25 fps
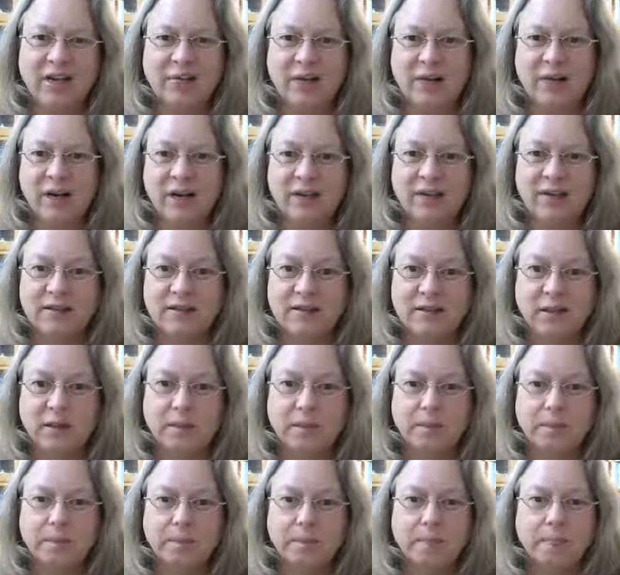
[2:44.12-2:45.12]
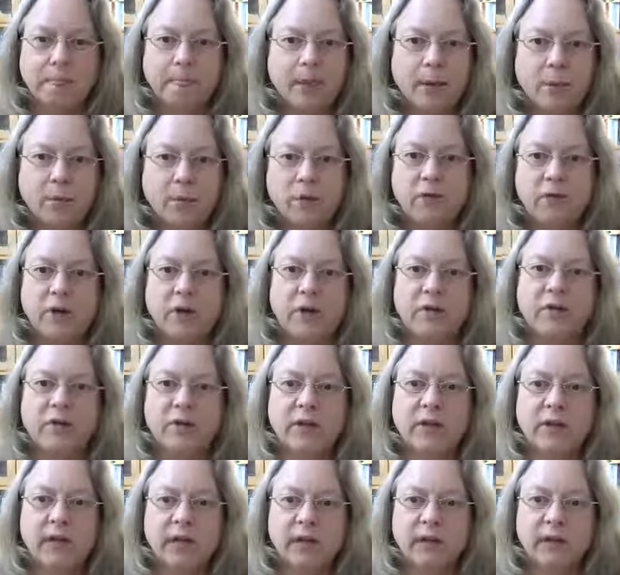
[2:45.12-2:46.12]
release it, and move on to
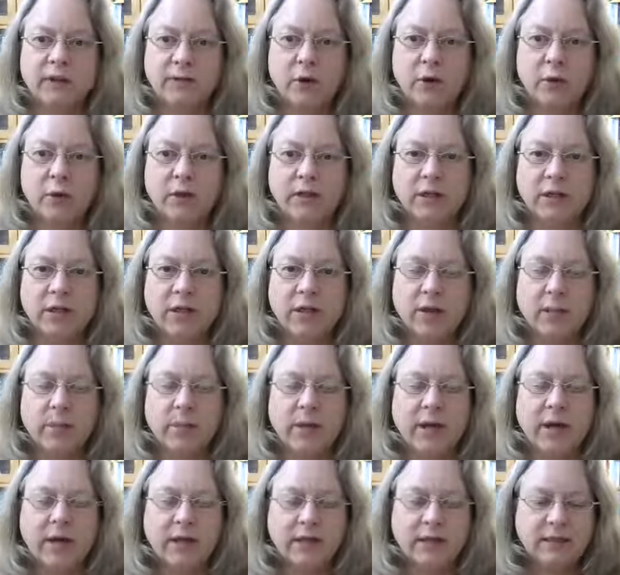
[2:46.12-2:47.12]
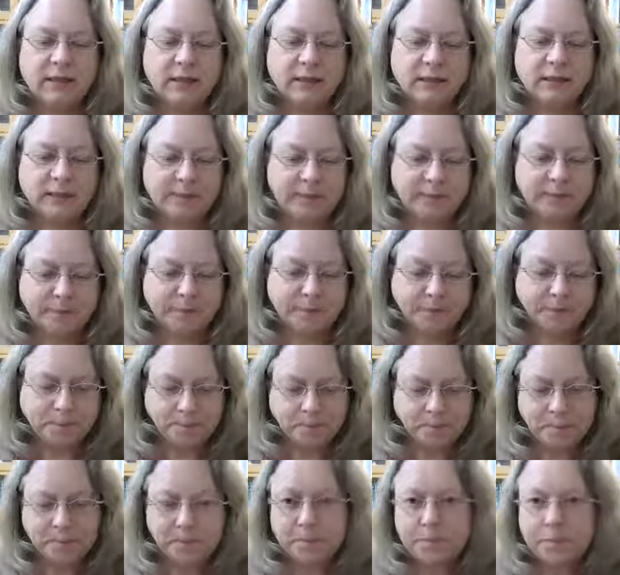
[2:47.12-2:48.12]
the next point. But
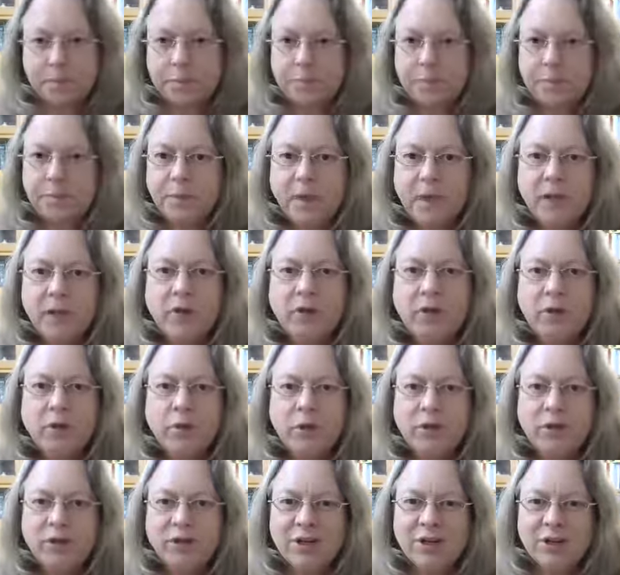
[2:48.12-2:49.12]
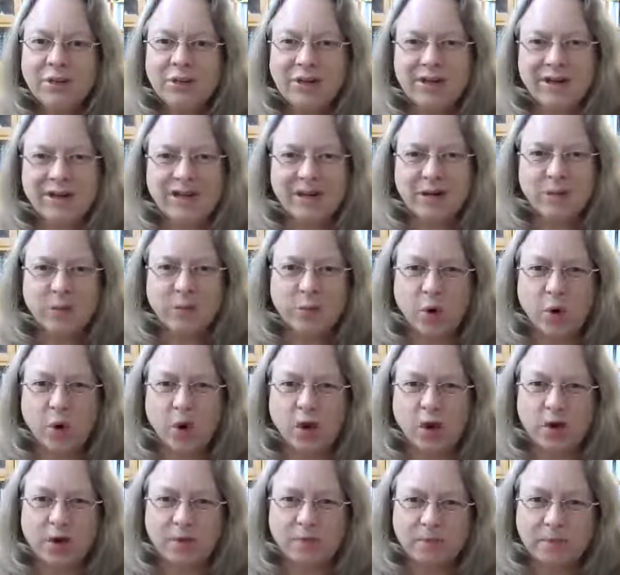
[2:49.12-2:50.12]
if you want to give it a little
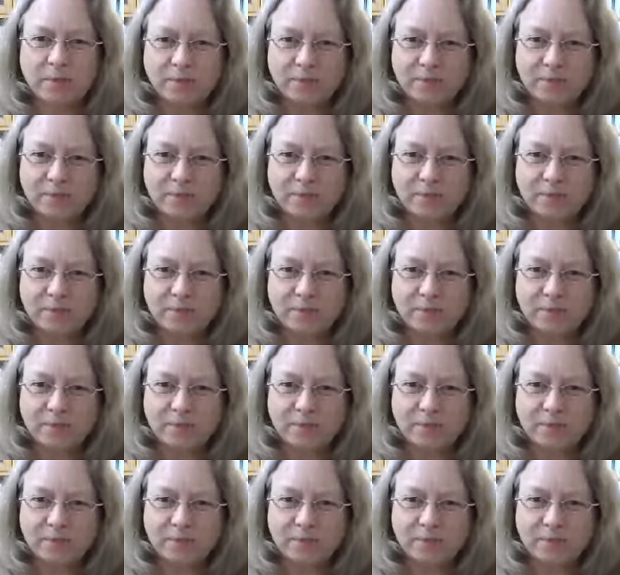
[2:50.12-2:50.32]
more